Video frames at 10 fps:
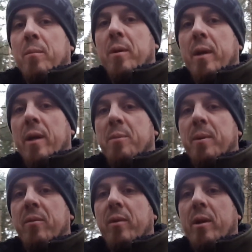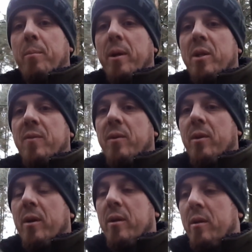But yeah, it's been a really peaceful
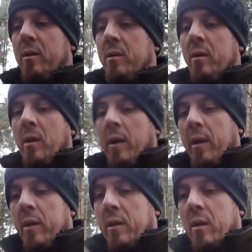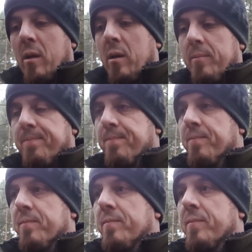night. The
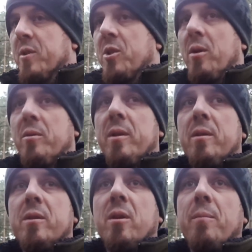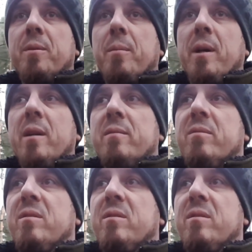shooting stopped about,